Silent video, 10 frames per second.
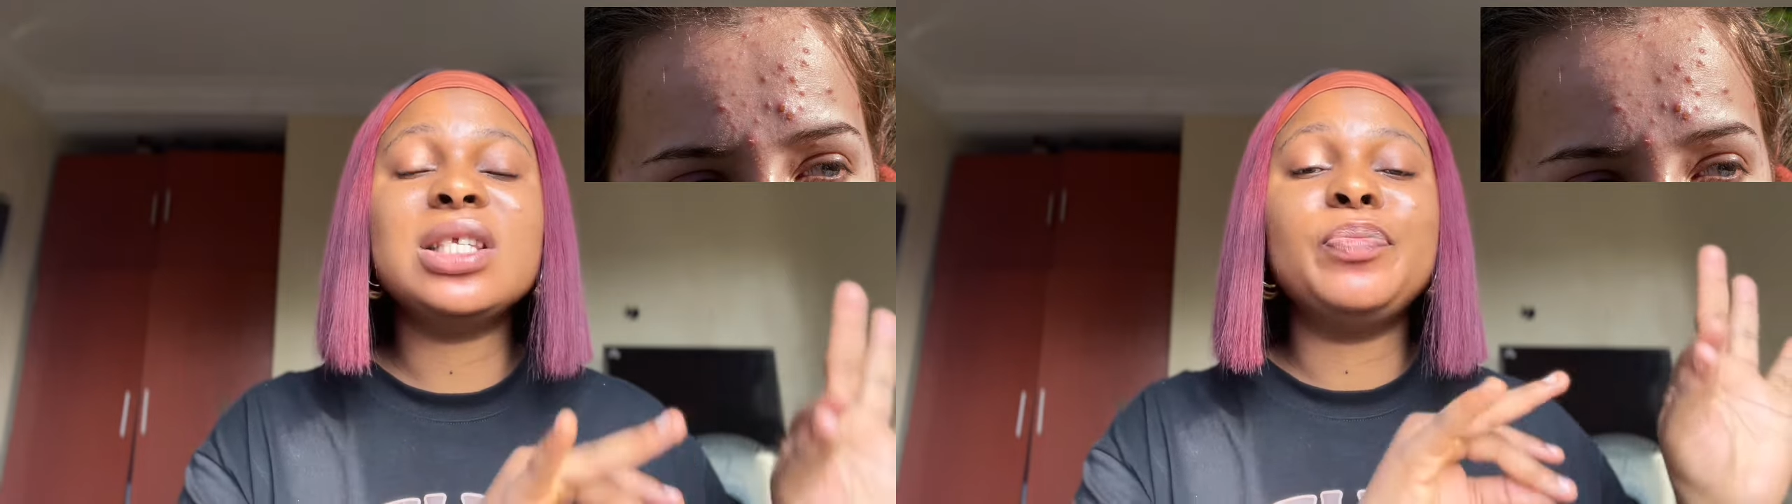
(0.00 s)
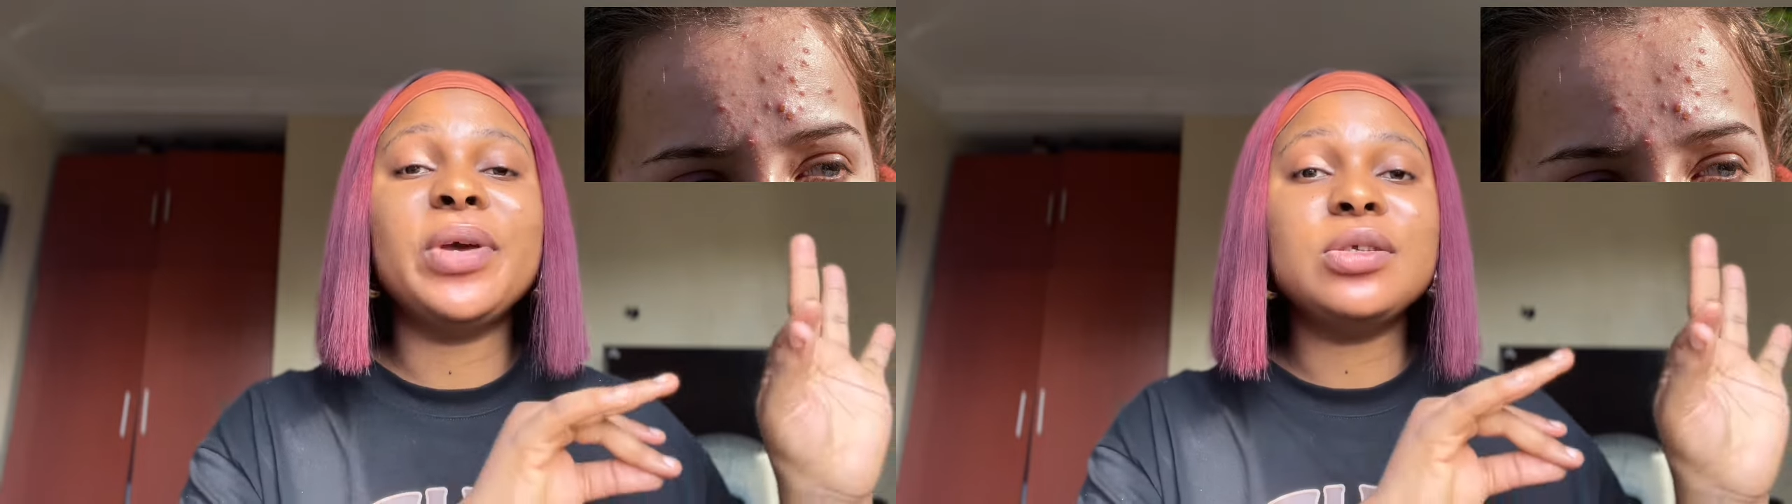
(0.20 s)

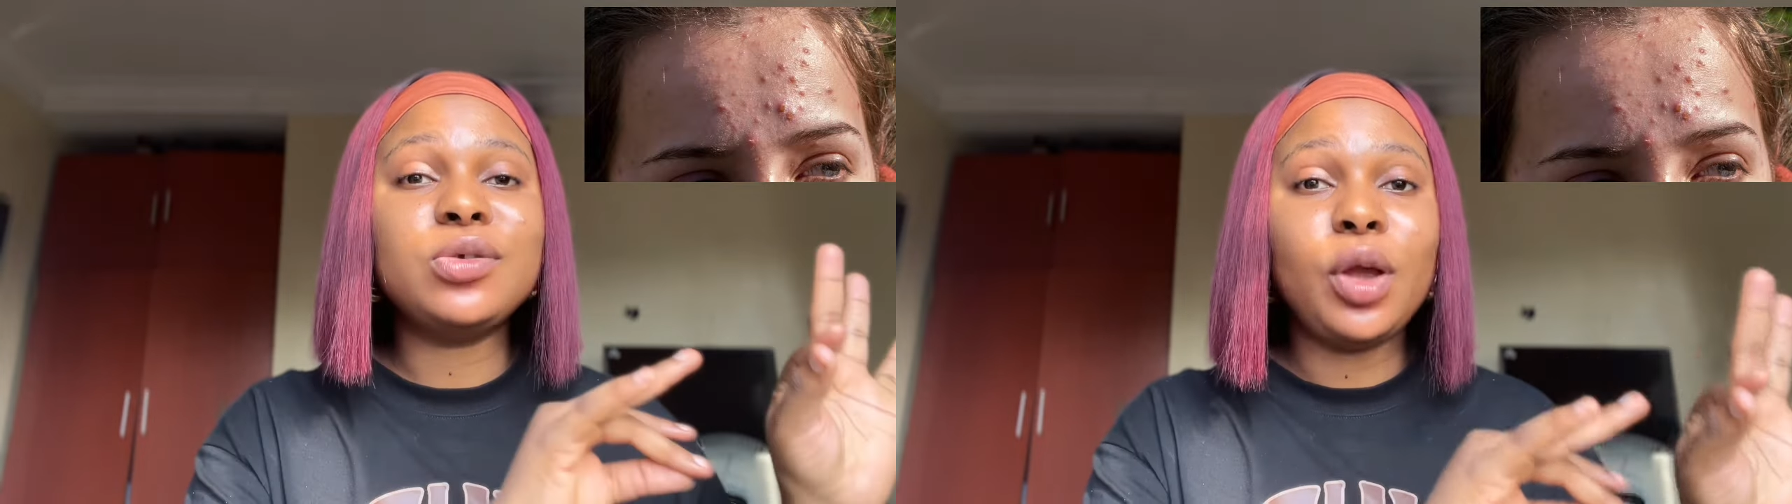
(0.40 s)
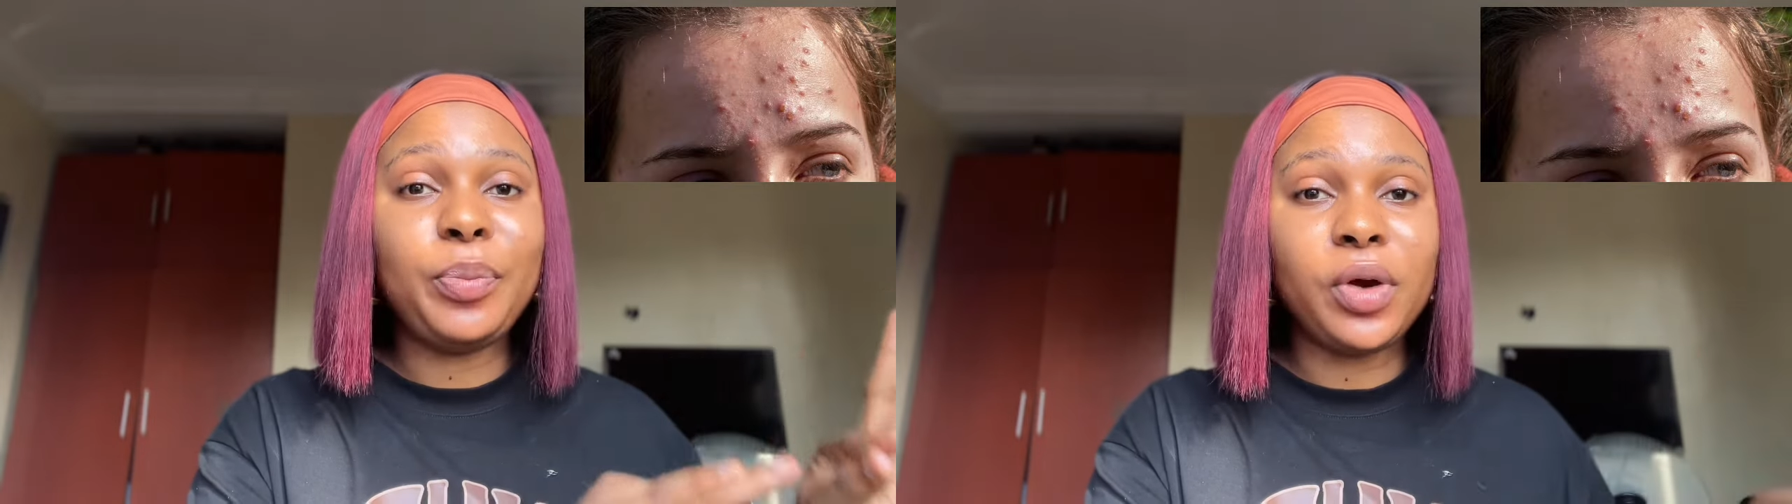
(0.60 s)
is
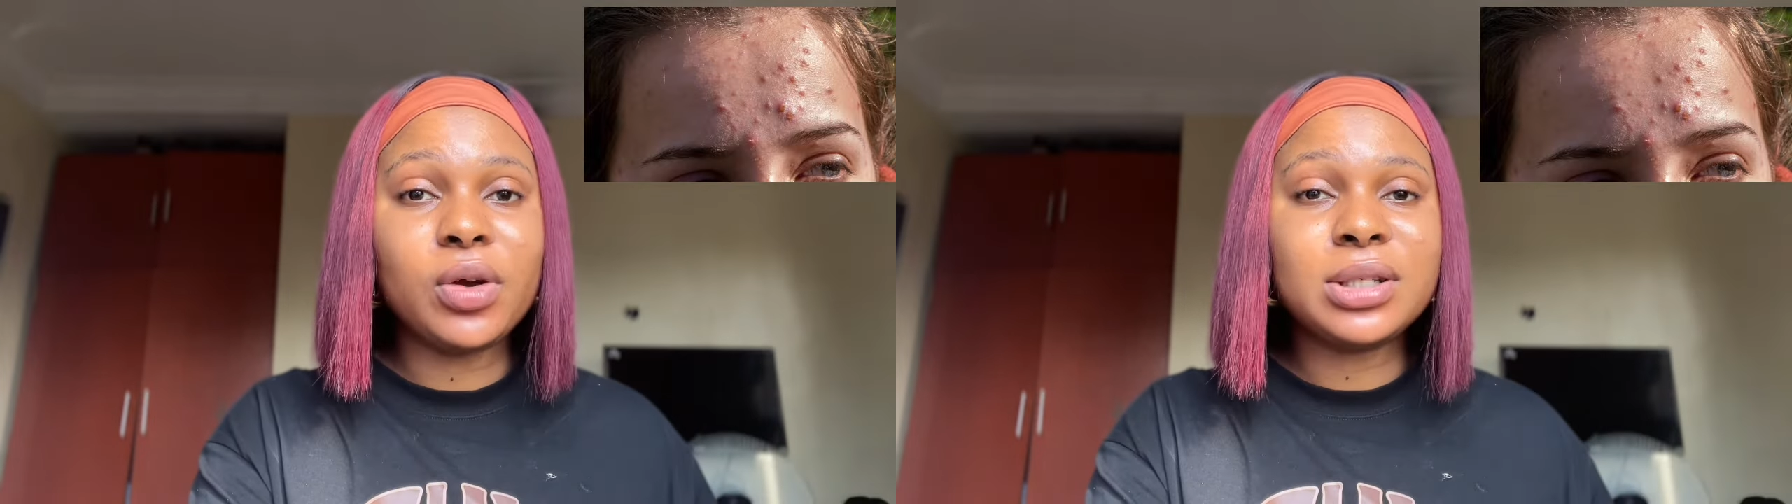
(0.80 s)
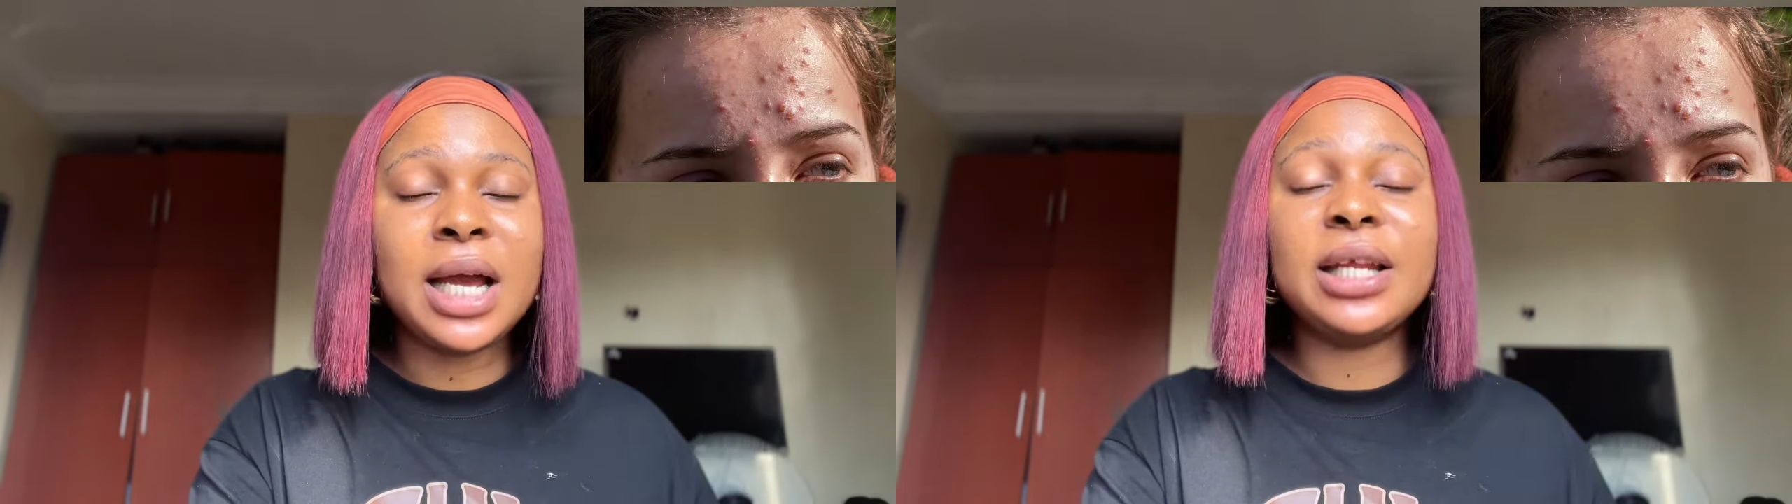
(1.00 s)
benzoyl
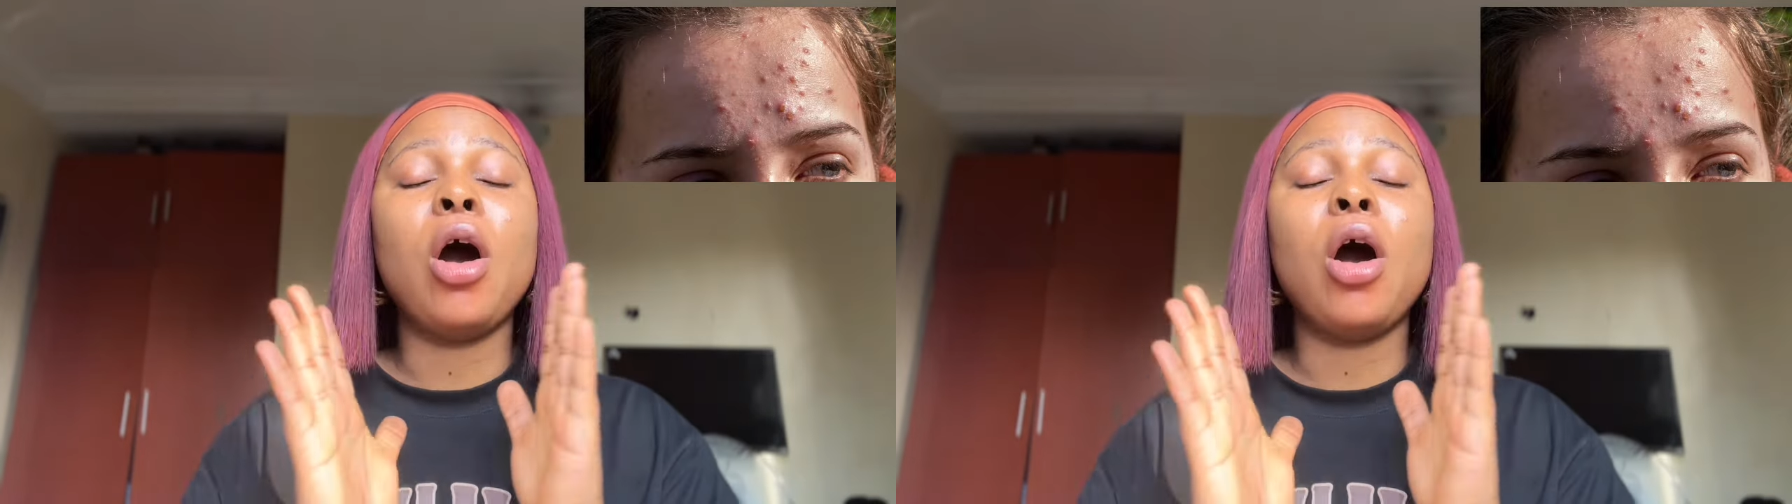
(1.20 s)
peroxide.